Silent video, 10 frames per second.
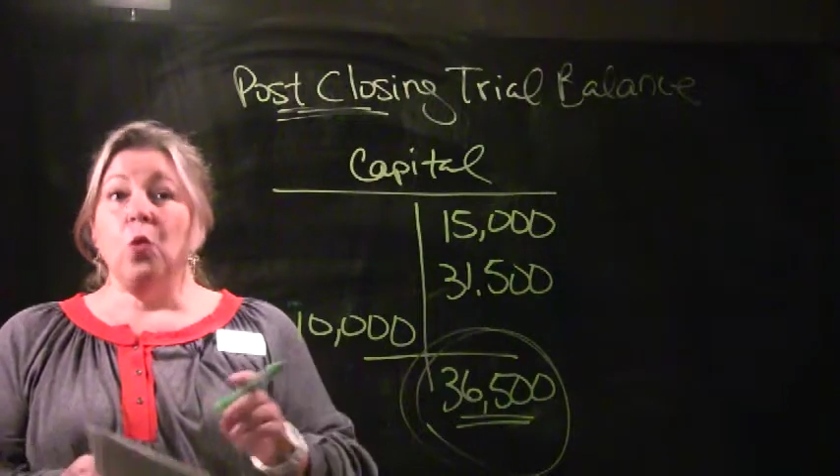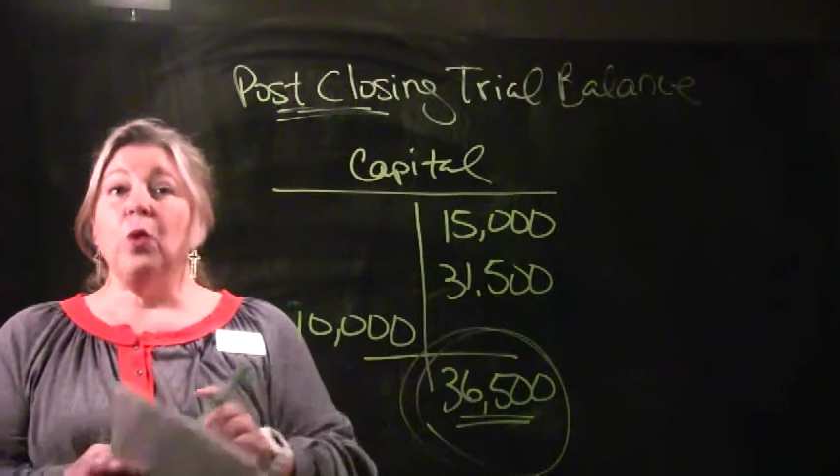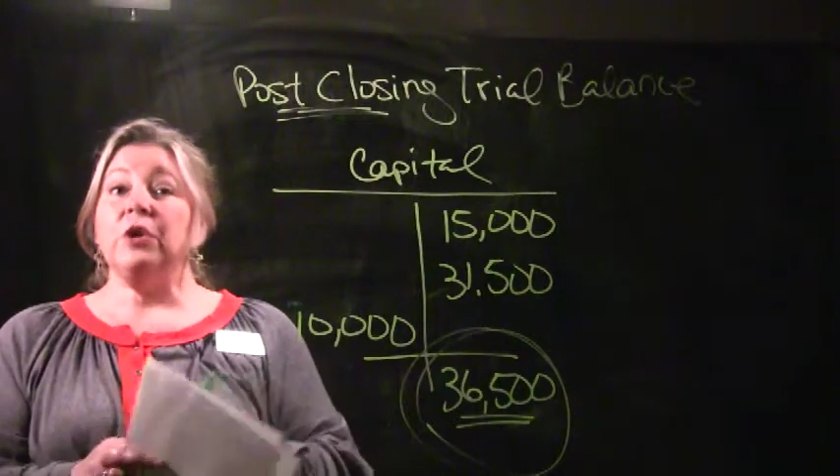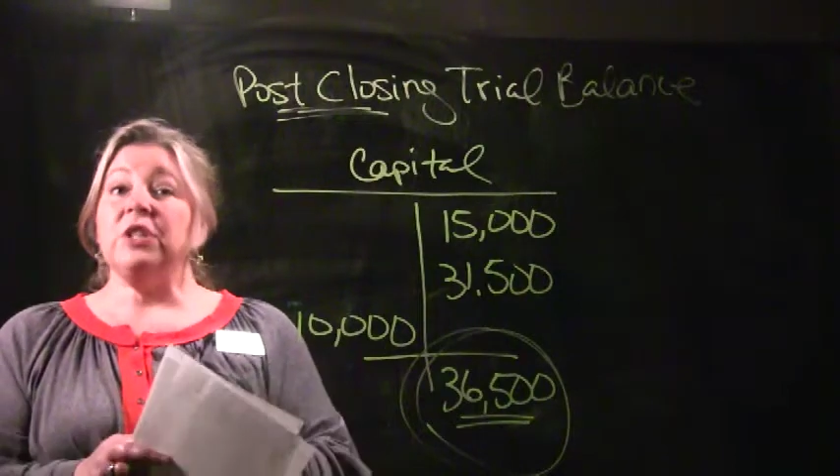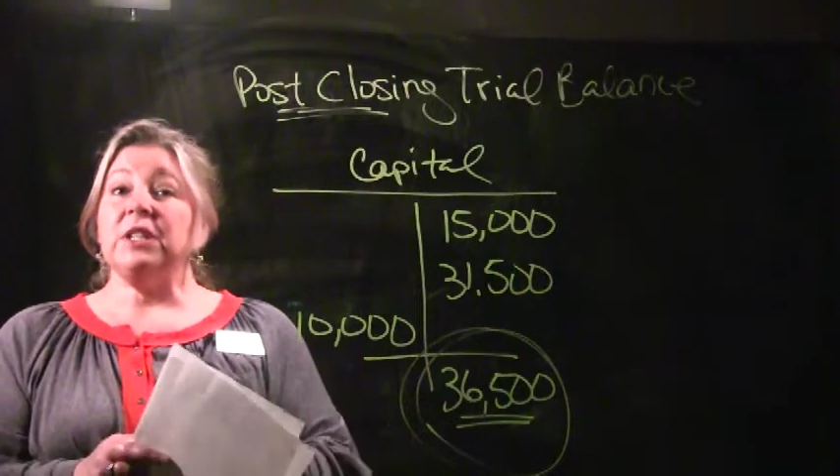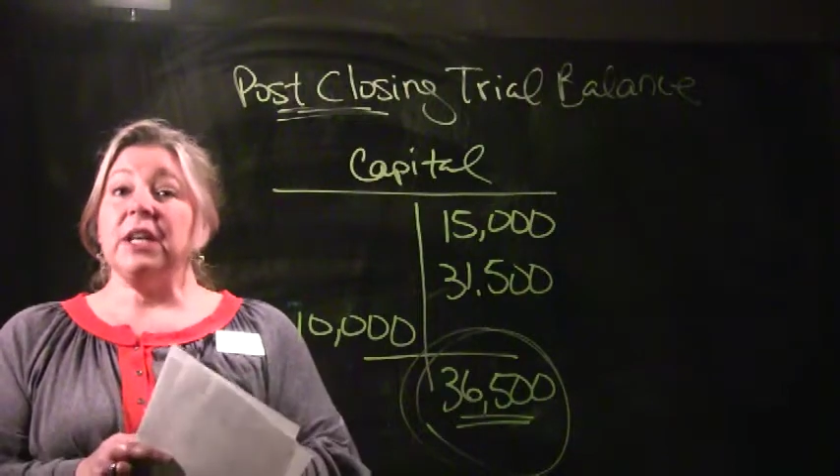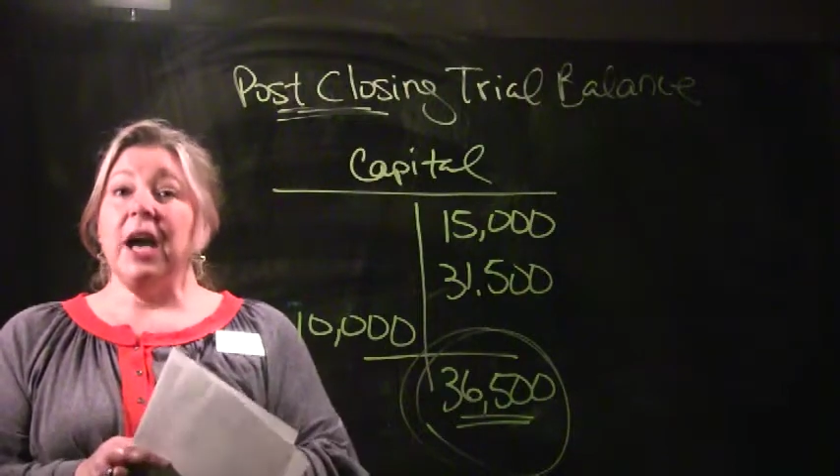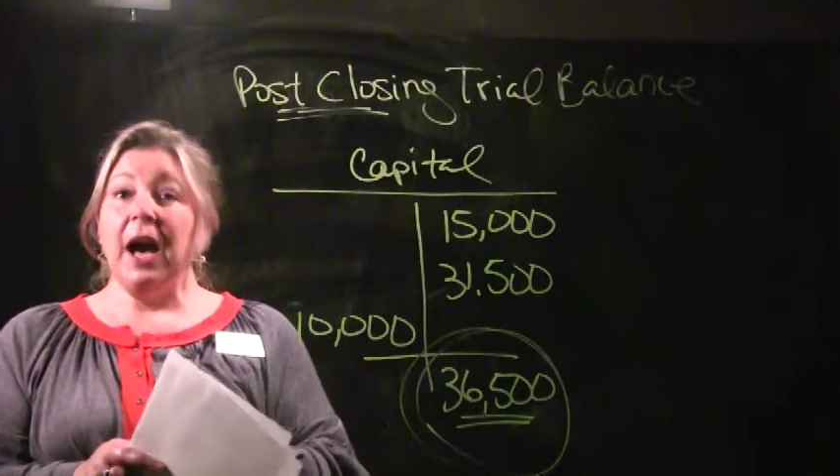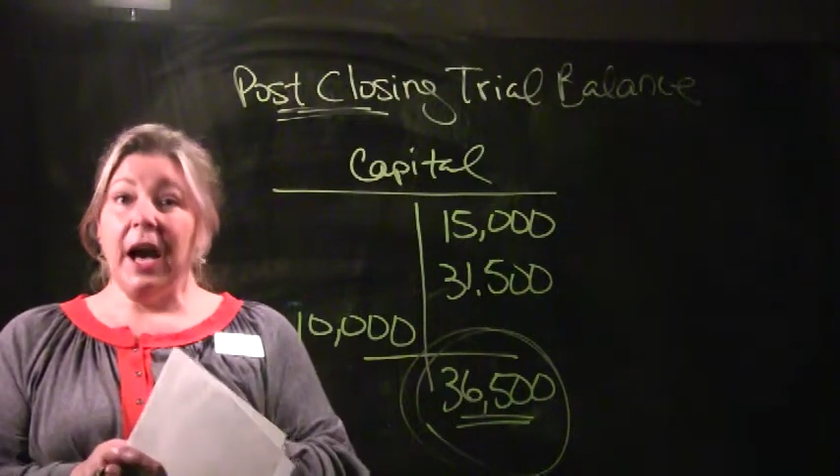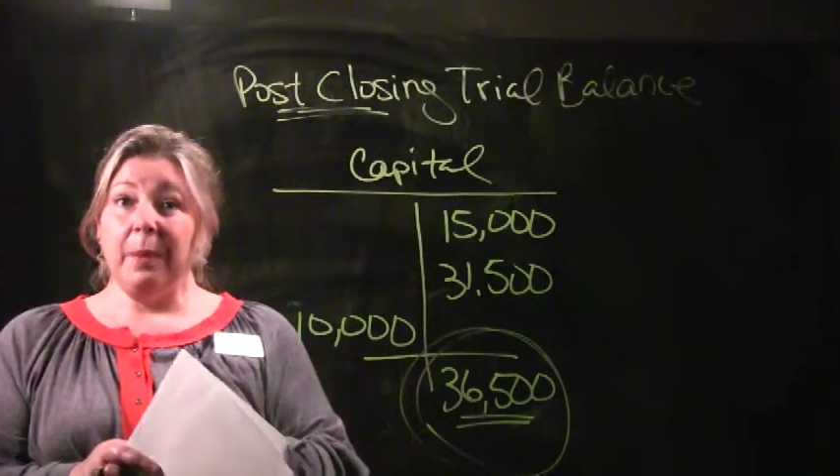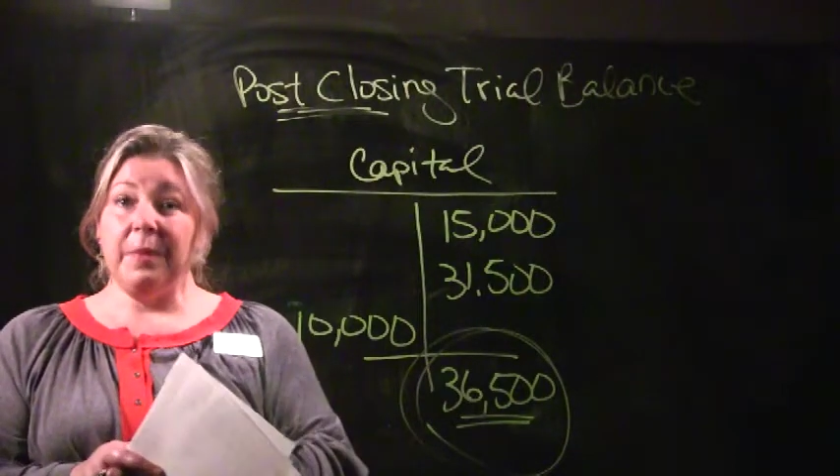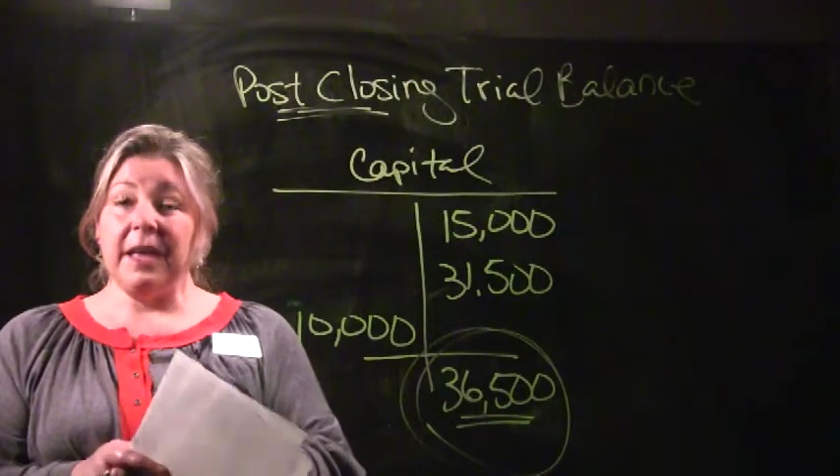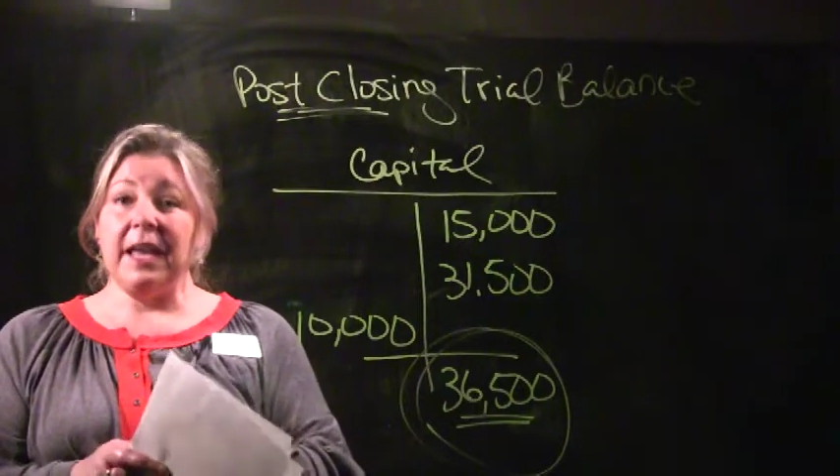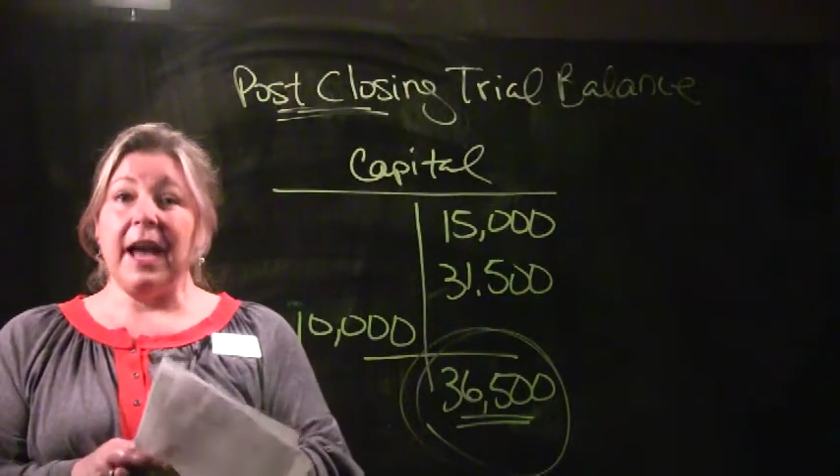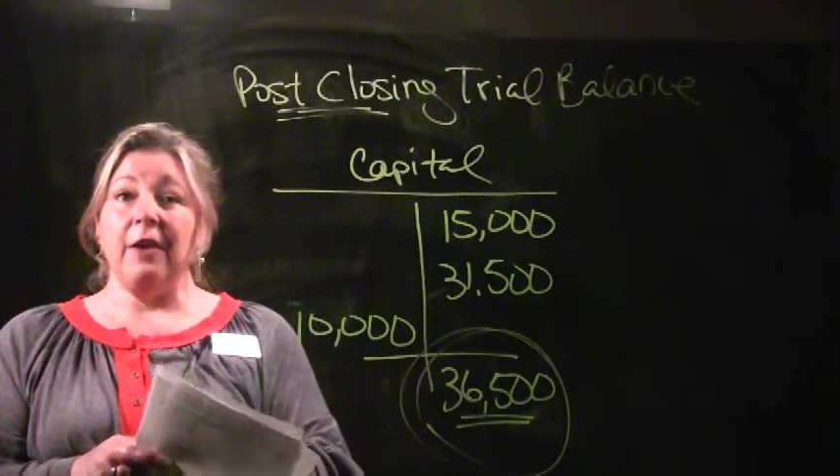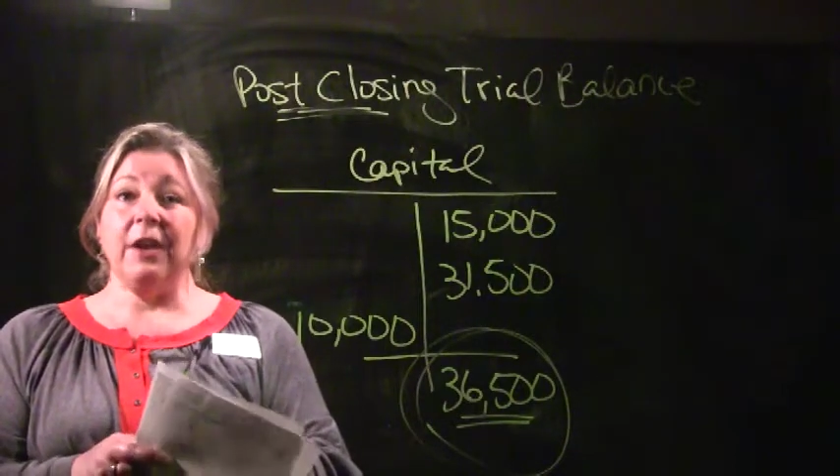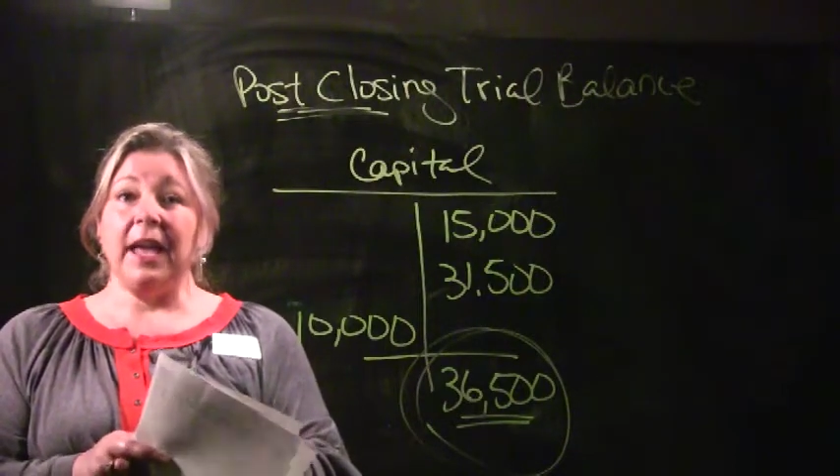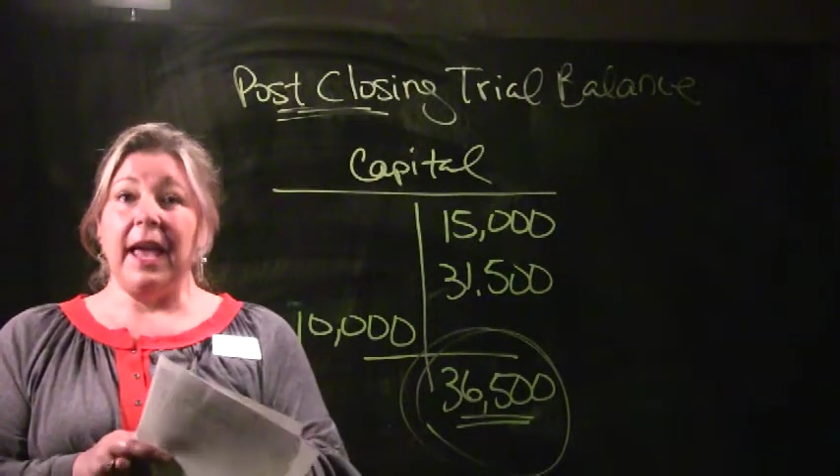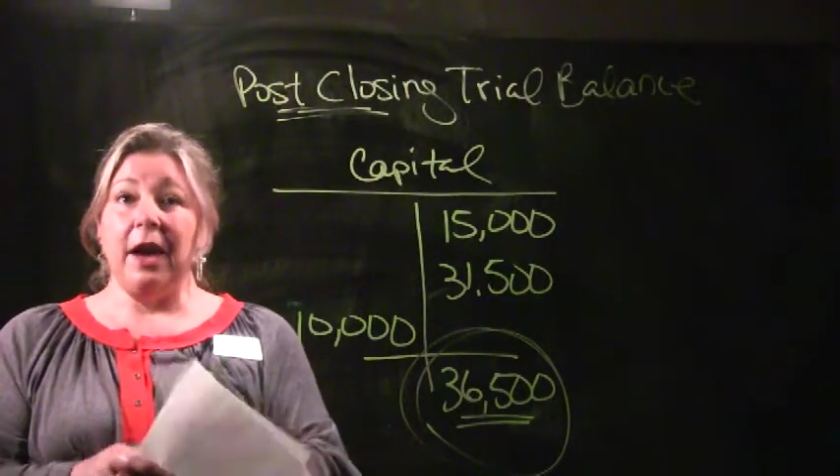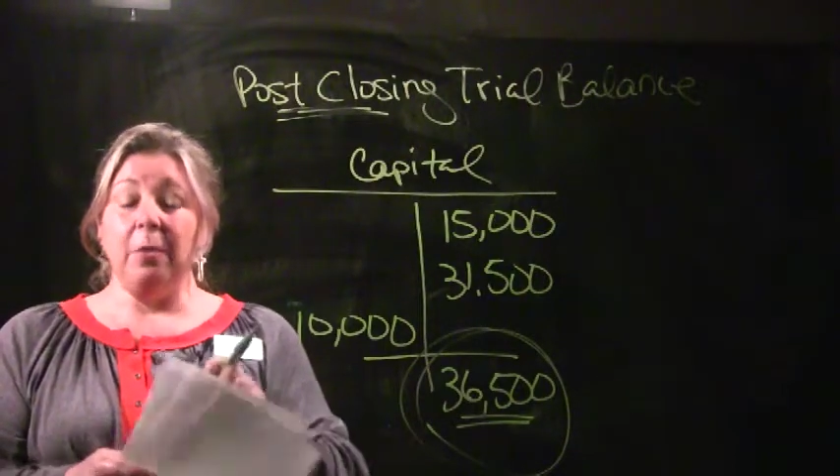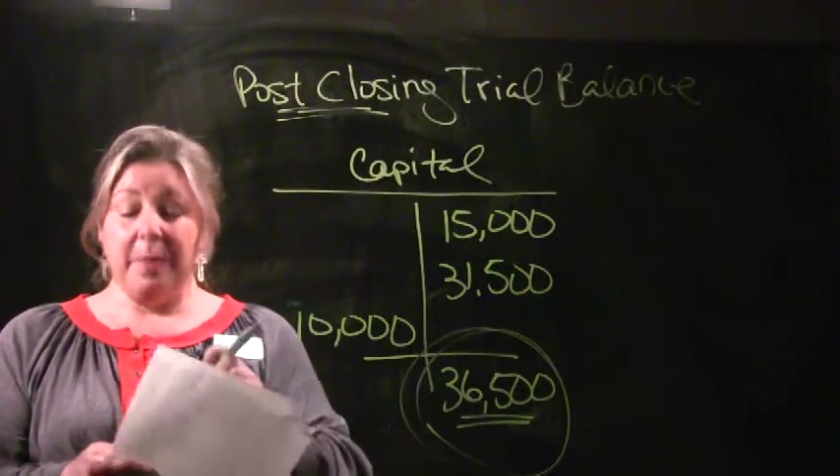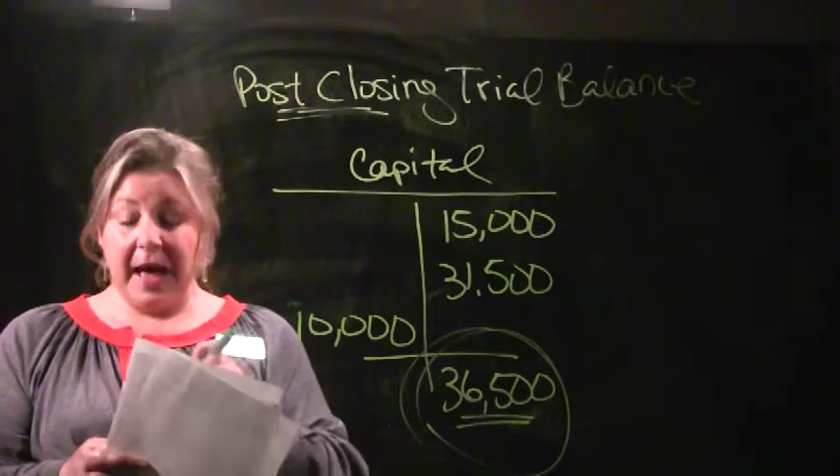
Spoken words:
We're just copying our account